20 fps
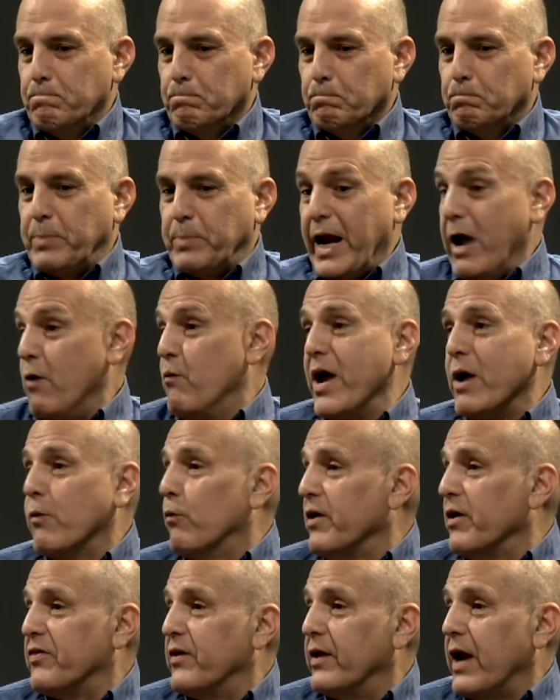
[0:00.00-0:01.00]
but I went
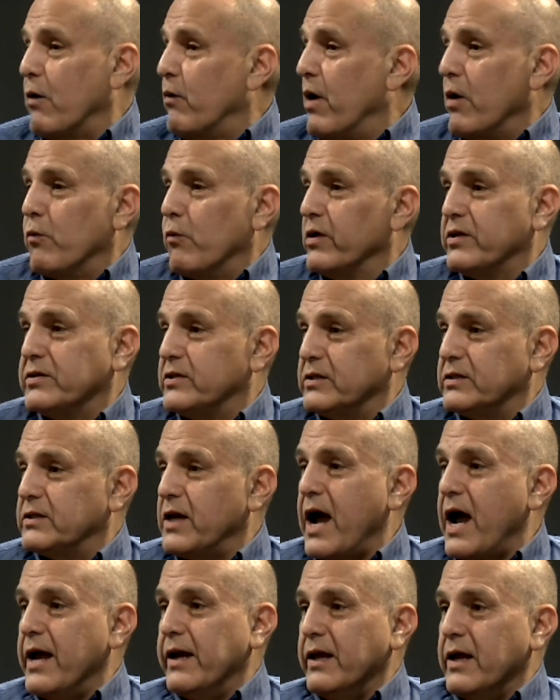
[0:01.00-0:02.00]
with it. I went with society.